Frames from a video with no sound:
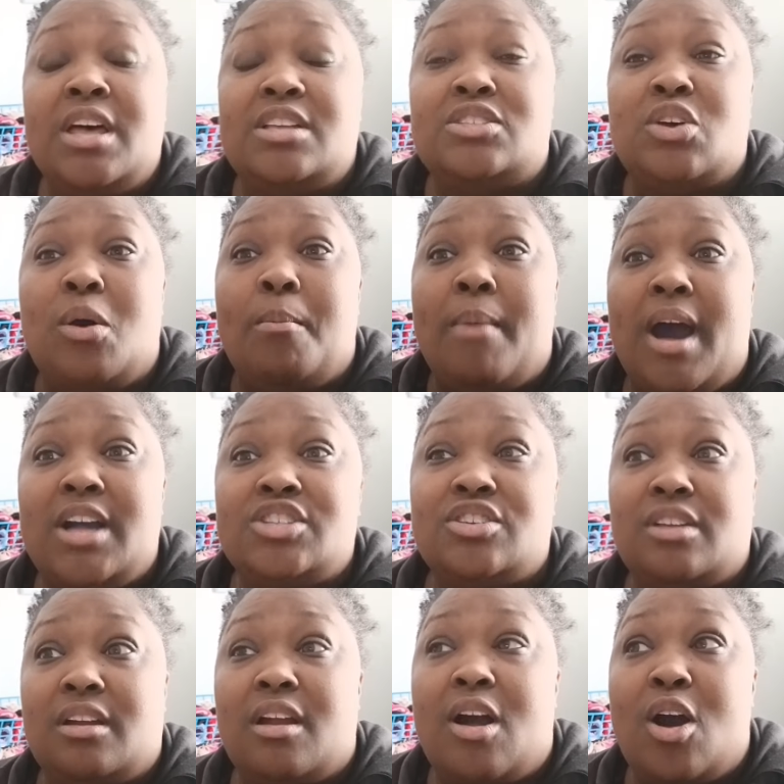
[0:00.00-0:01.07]
So
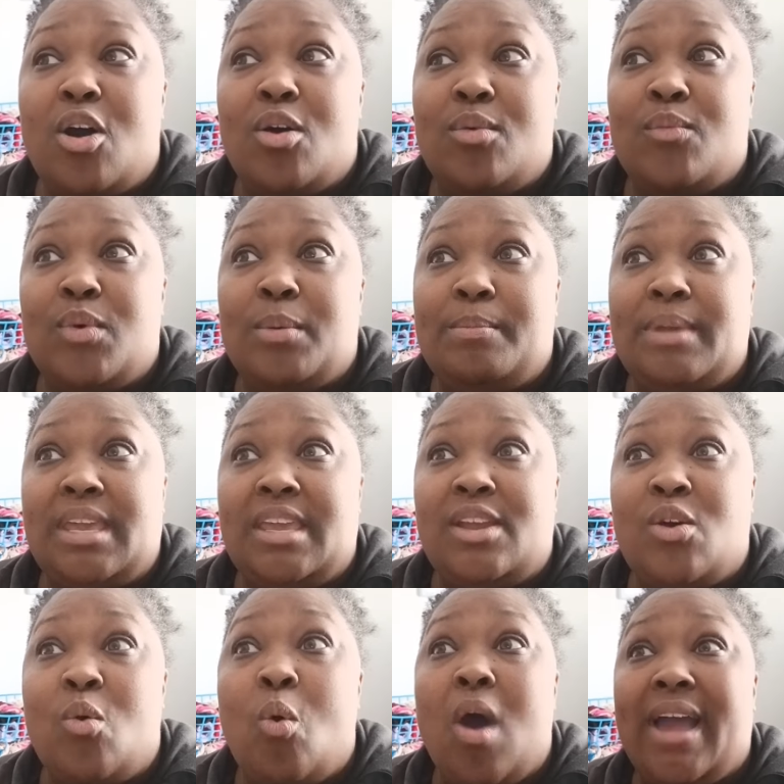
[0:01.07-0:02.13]
modular home will be
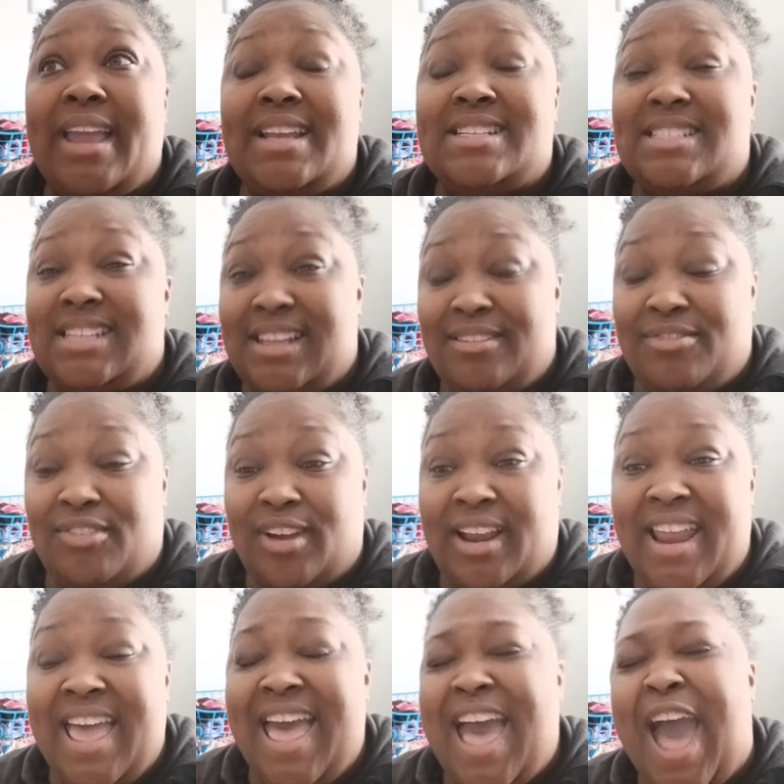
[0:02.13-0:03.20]
quite different.